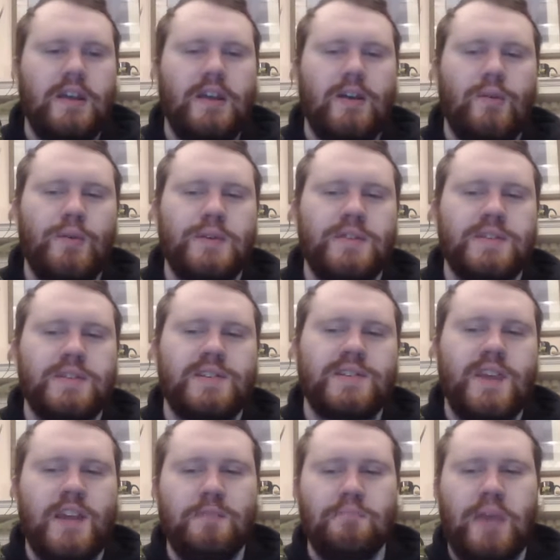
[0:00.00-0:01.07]
when this
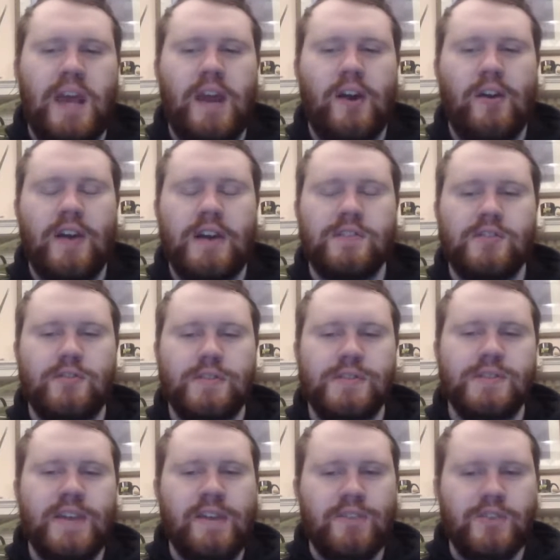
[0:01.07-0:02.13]
same pair enter
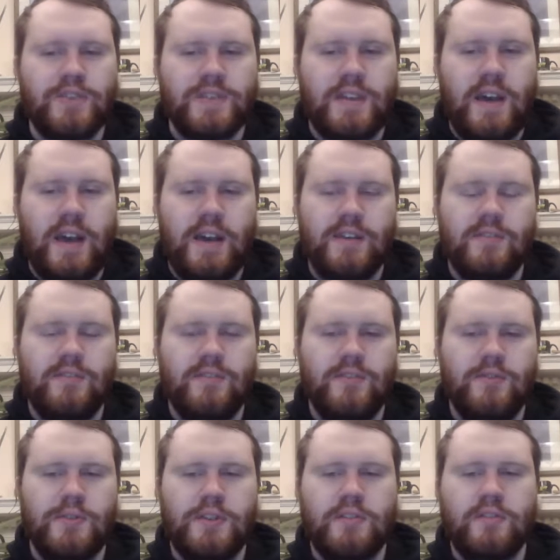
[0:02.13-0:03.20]
Xavier's head
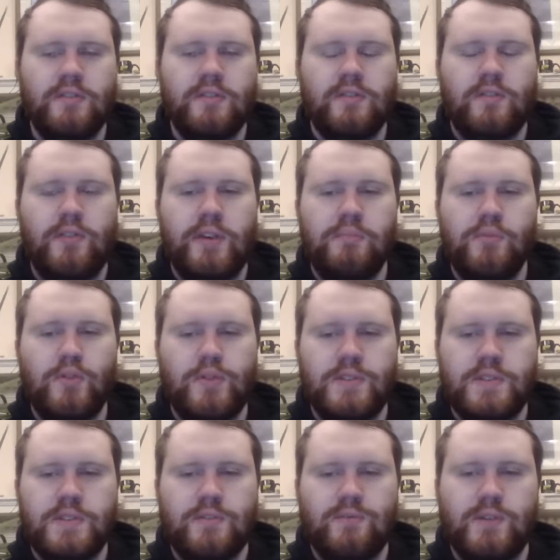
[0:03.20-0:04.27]
during Grant
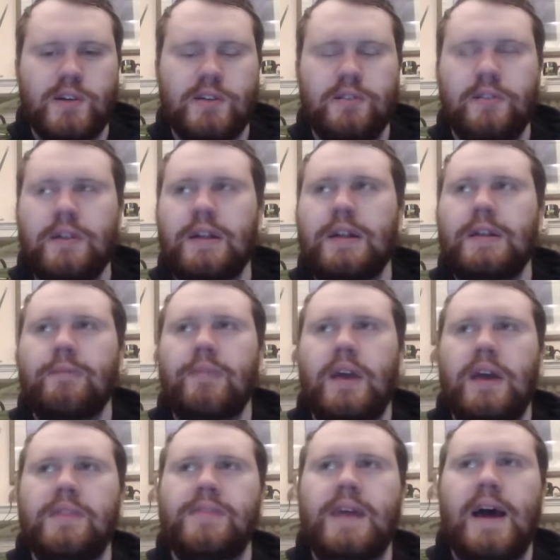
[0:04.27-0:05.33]
Morrison's run, and
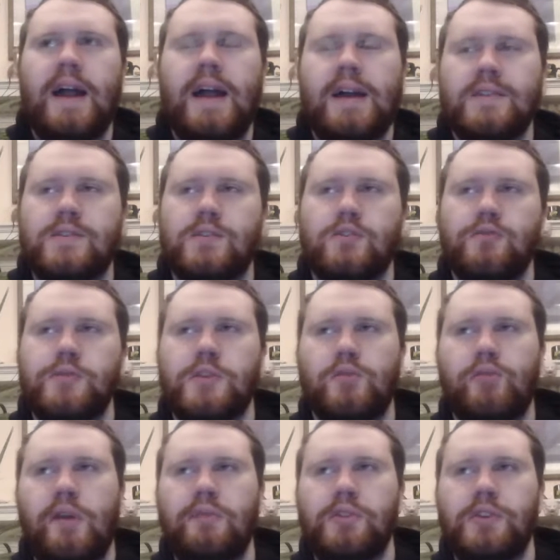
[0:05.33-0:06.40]
that has to do with the
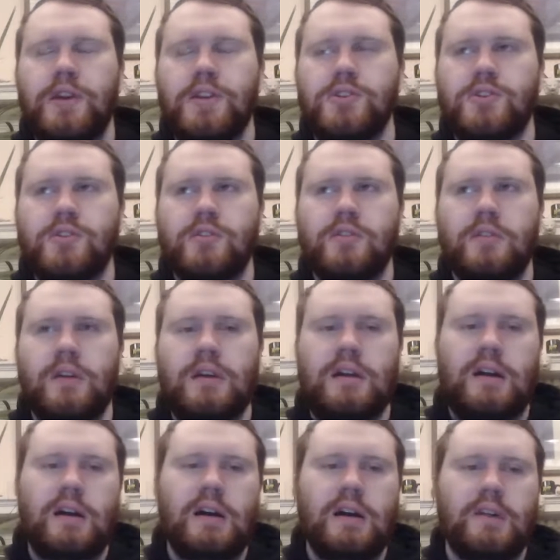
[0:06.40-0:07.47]
revelation
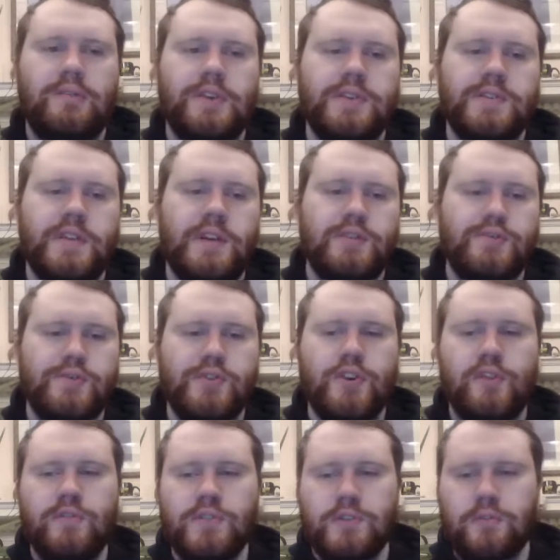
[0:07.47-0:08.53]
of Cassandra
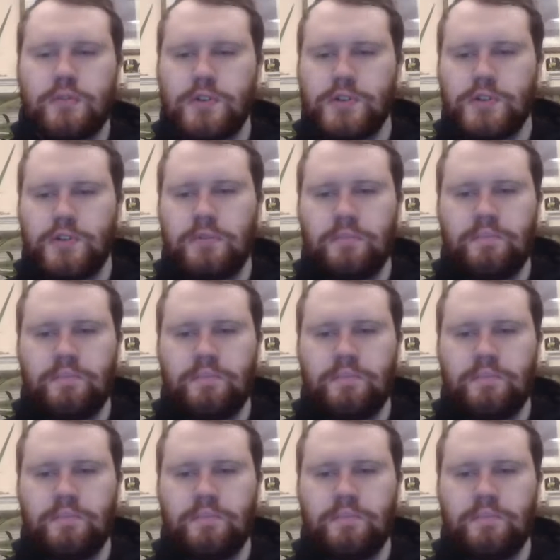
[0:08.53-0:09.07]
Nova's origin.